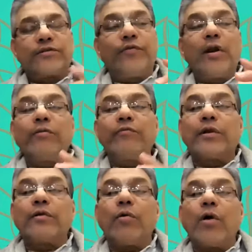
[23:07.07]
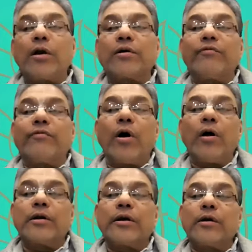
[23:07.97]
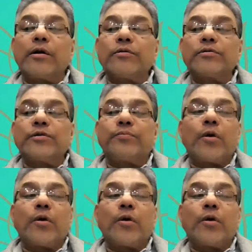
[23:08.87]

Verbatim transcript: filled with the water of all conclusive